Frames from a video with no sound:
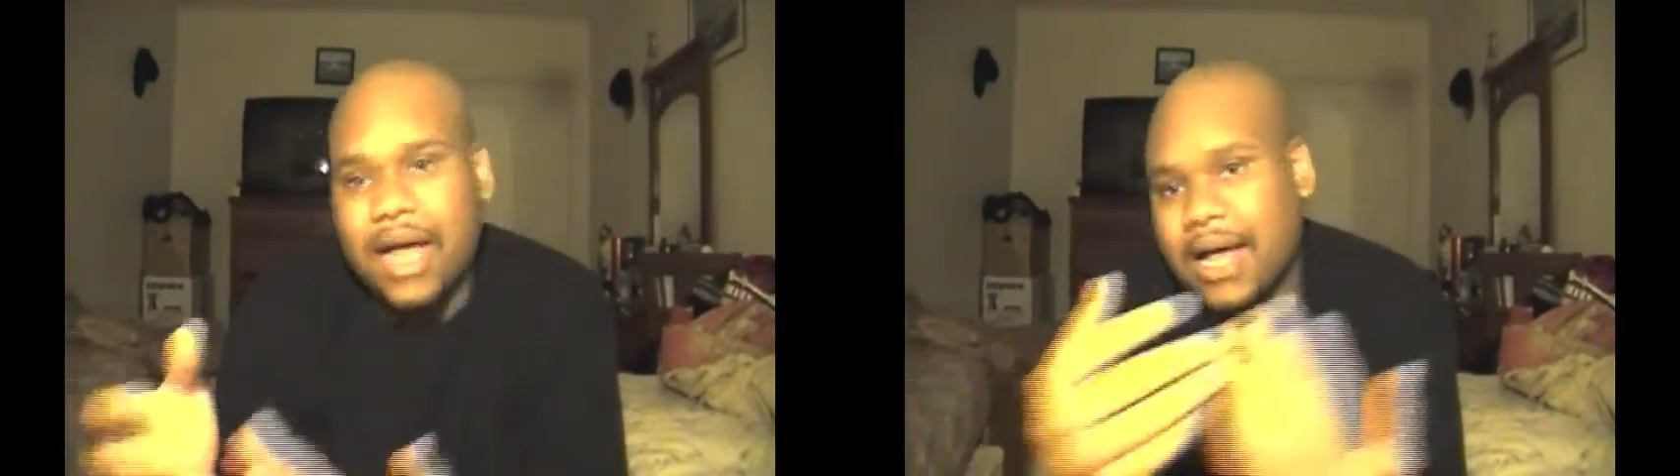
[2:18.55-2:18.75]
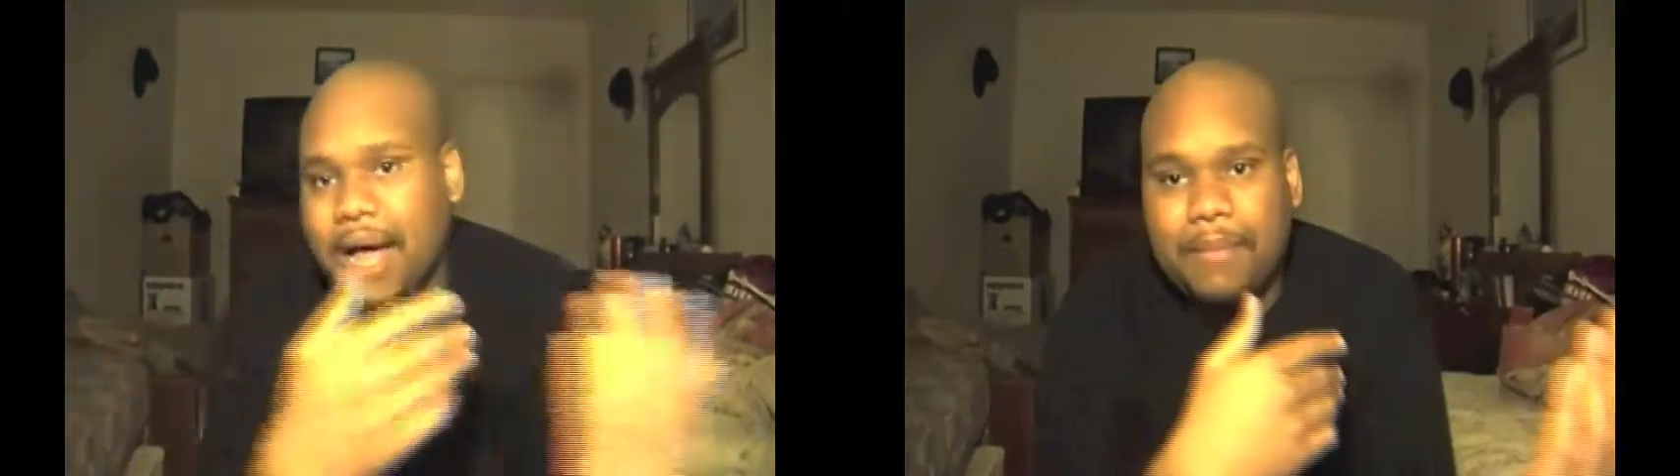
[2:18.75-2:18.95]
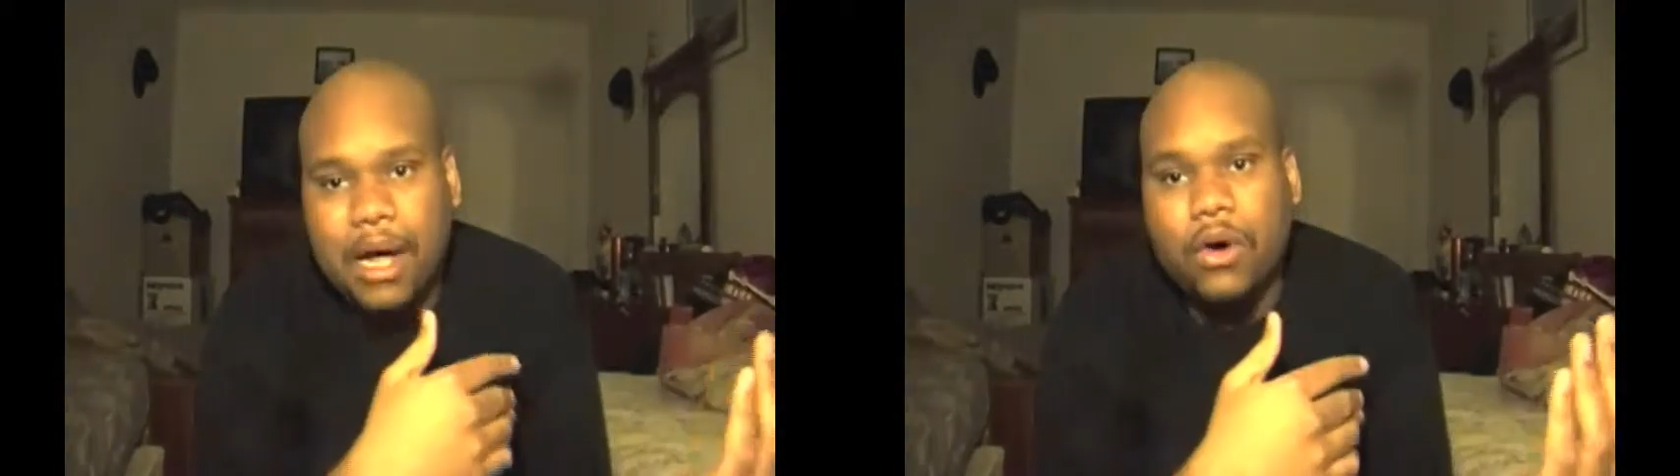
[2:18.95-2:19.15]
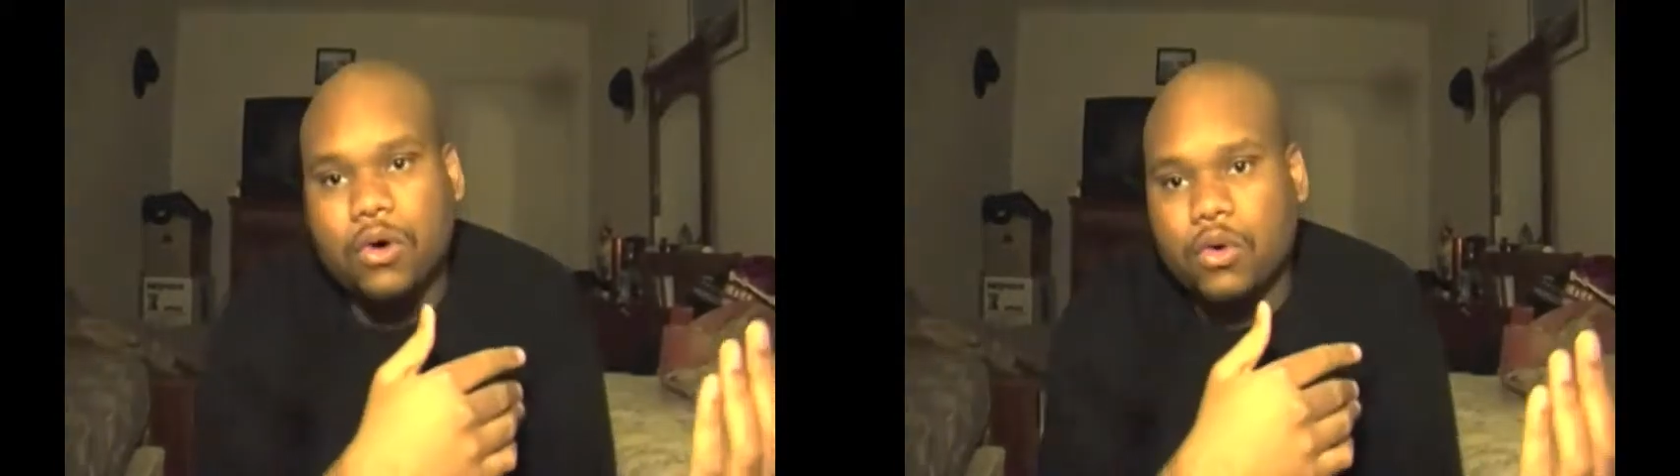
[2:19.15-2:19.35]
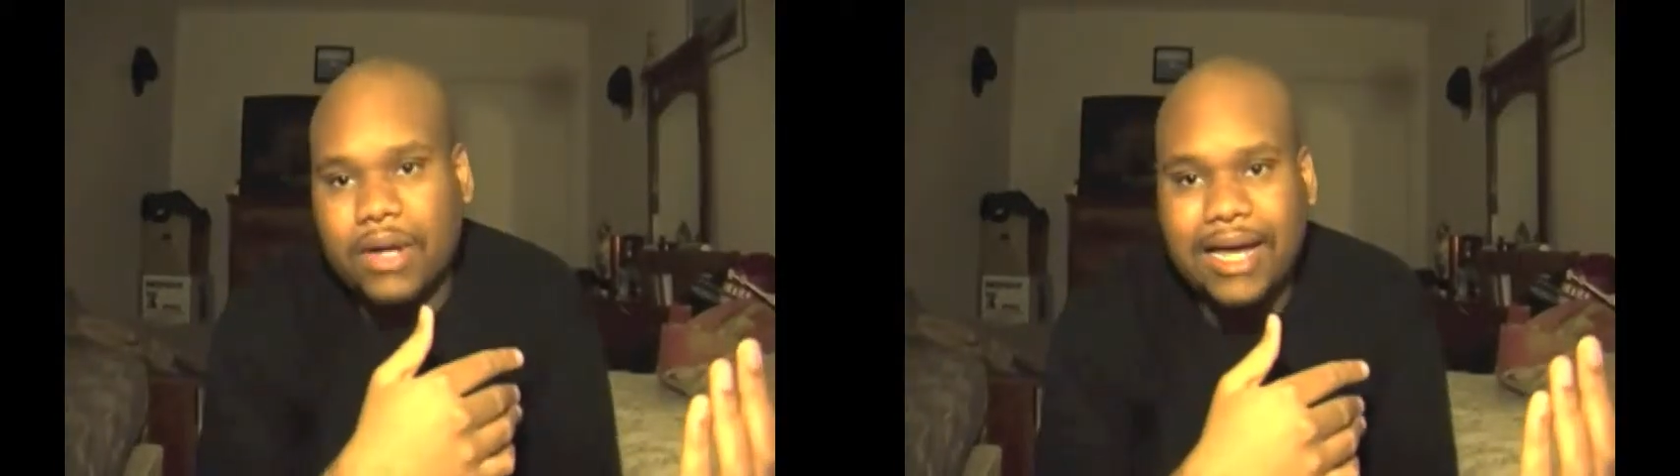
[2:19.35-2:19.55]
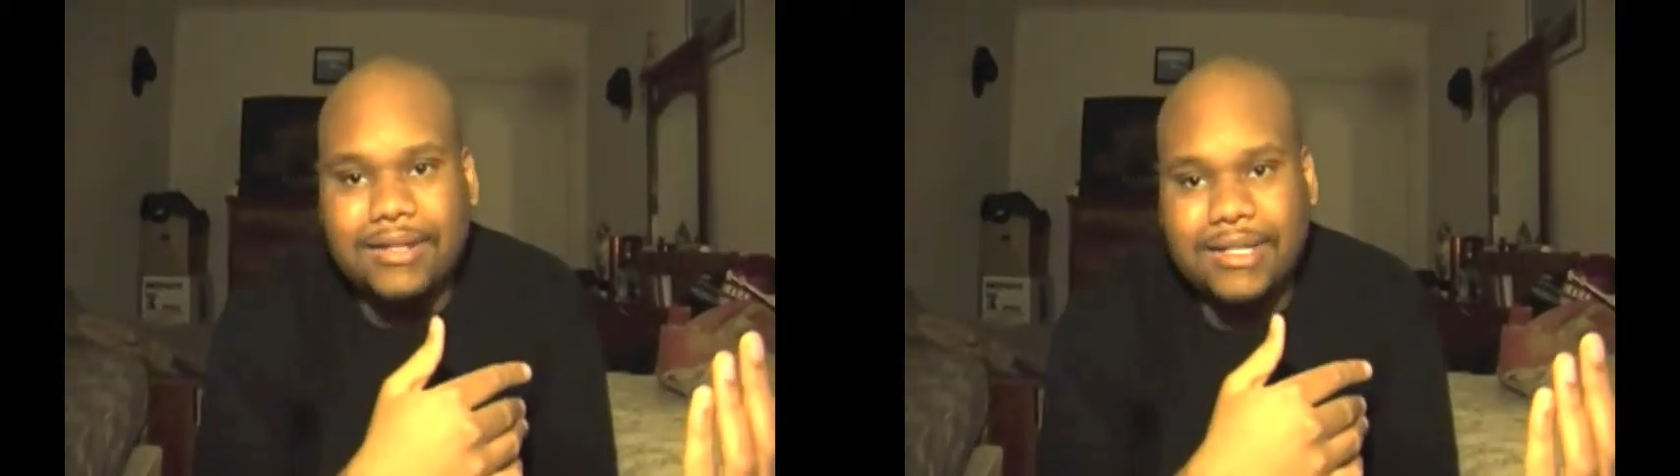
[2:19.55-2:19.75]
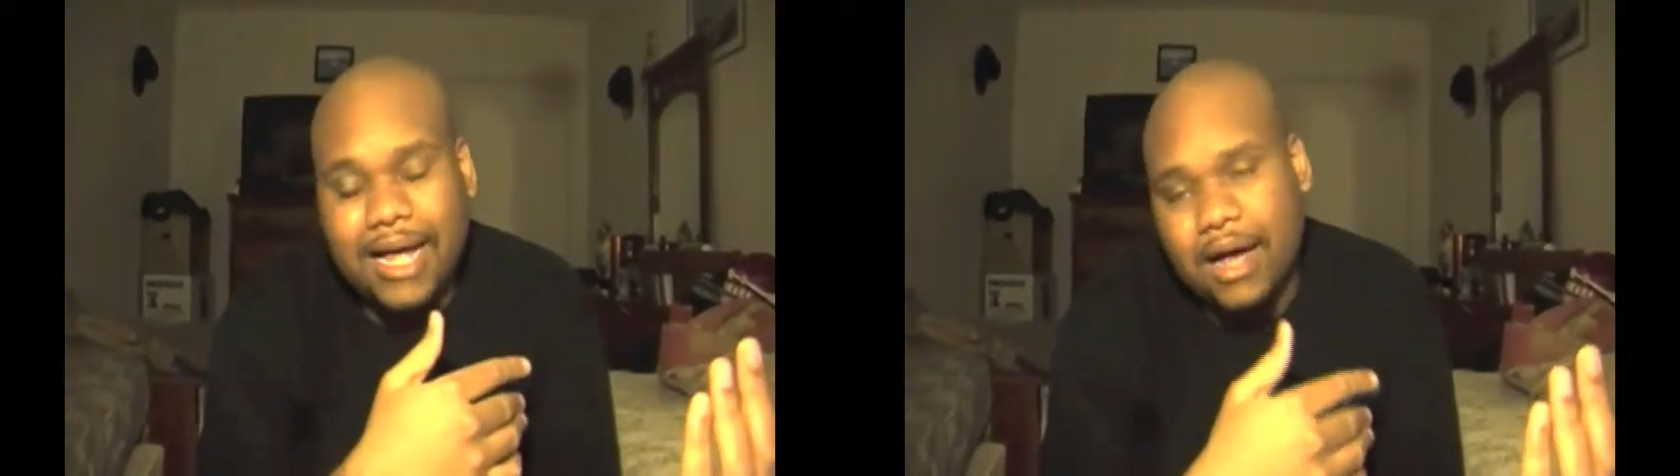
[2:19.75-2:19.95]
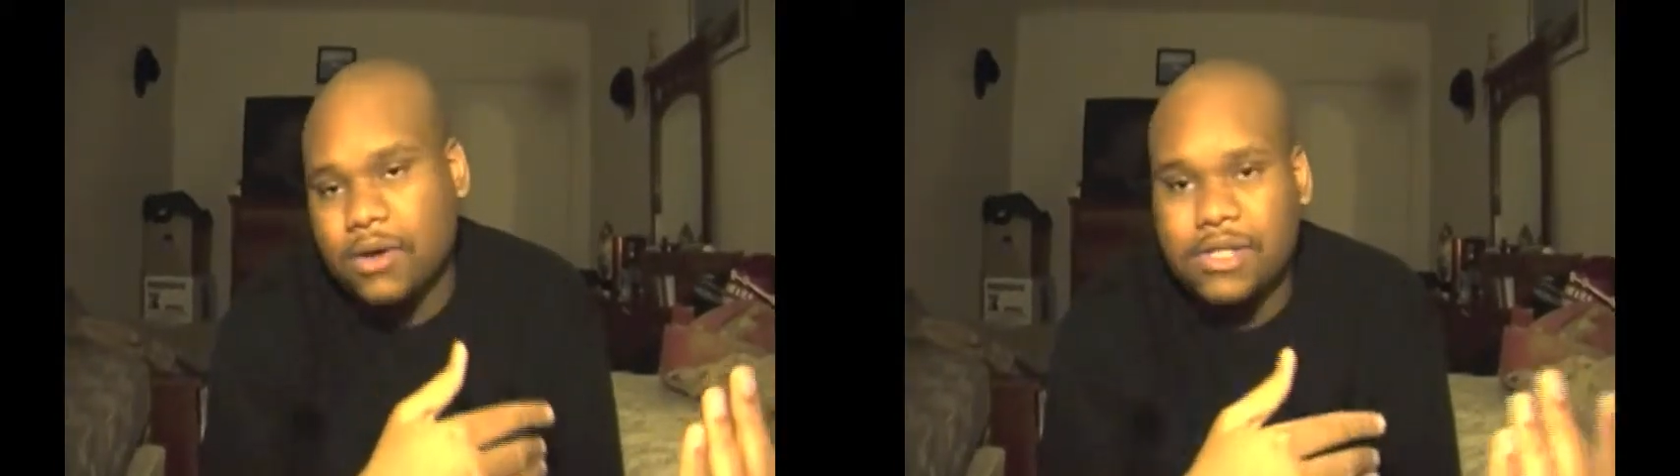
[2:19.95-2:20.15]
I got my own
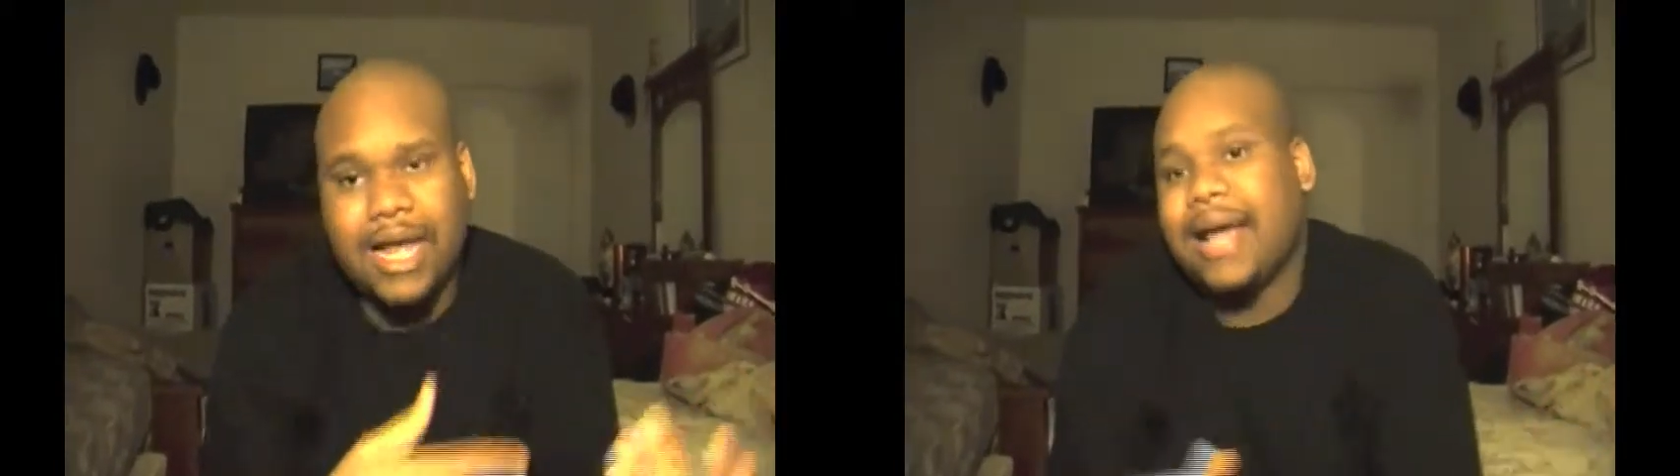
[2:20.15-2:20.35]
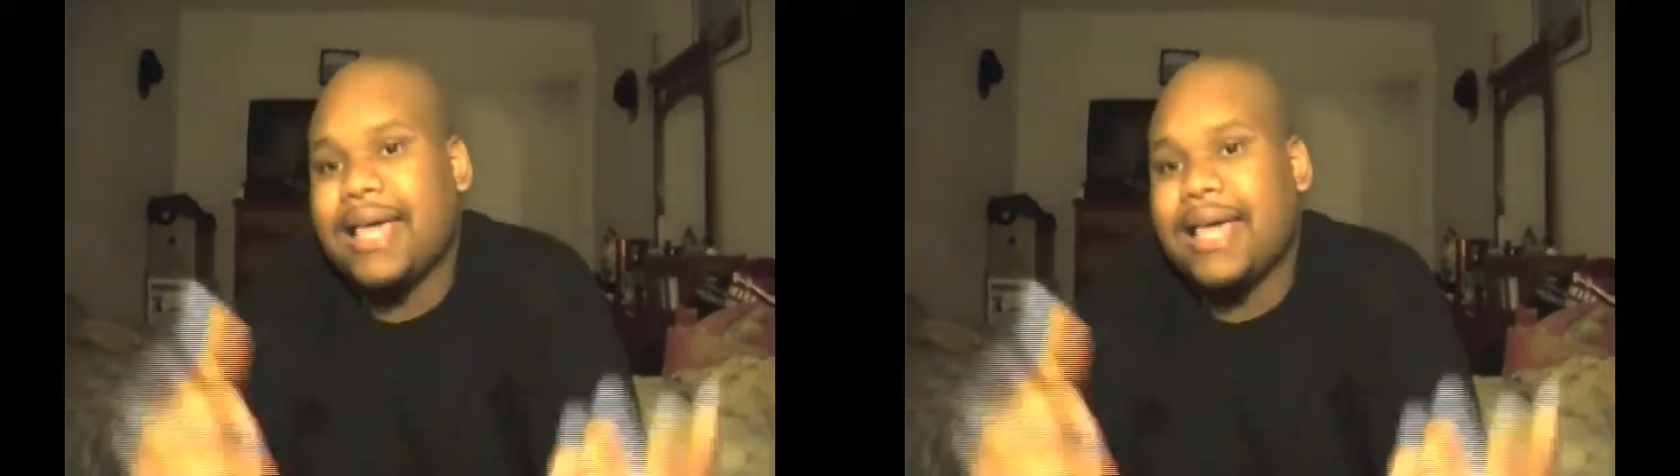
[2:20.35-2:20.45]
lifestyles.